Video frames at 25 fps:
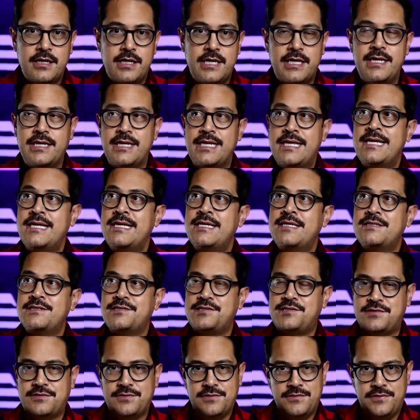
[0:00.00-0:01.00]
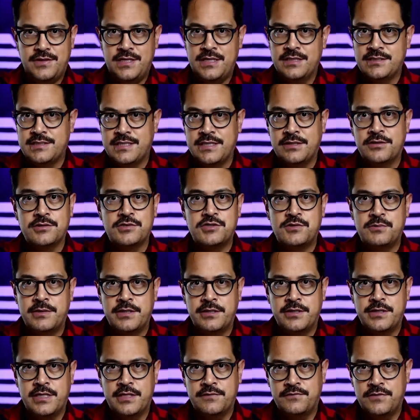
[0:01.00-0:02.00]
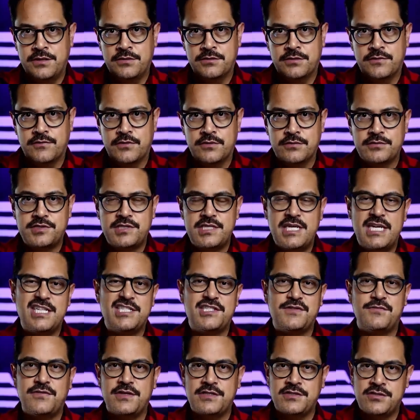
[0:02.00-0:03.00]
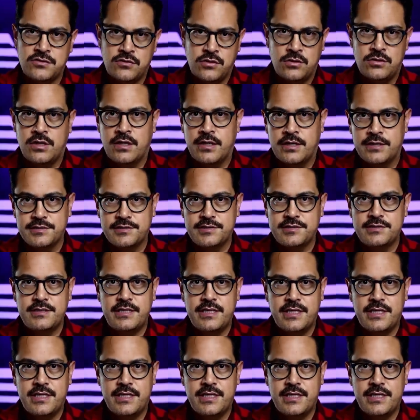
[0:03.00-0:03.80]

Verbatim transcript: It is the intelligibility of the universe, its physical laws,